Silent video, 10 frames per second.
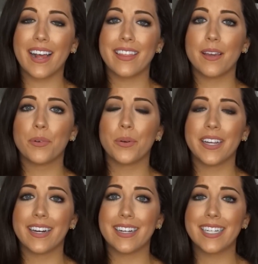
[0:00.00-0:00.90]
I think I'm going
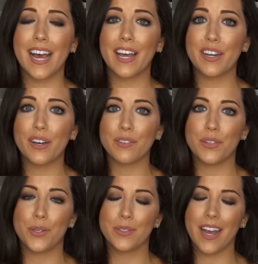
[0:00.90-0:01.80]
to get a ton
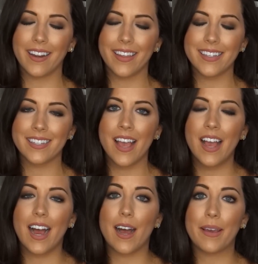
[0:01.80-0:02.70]
of use out of this
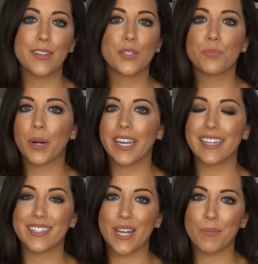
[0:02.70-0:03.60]
in the spring
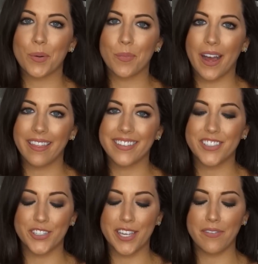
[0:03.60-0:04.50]
and summer months,
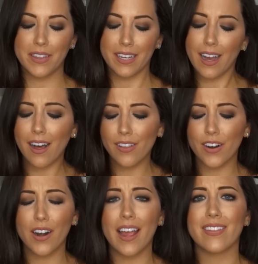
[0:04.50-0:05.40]
just given the
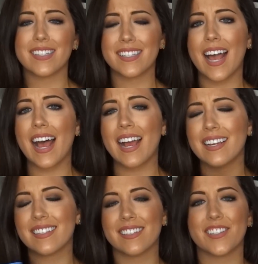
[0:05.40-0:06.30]
color and the
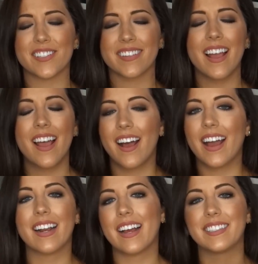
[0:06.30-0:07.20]
size, and just
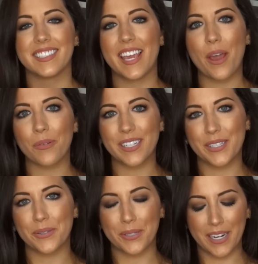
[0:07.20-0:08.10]
I just can't wait
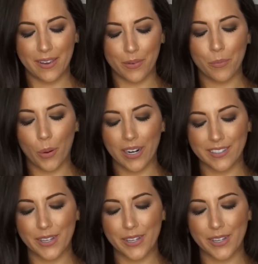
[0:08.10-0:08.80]
to use it even more.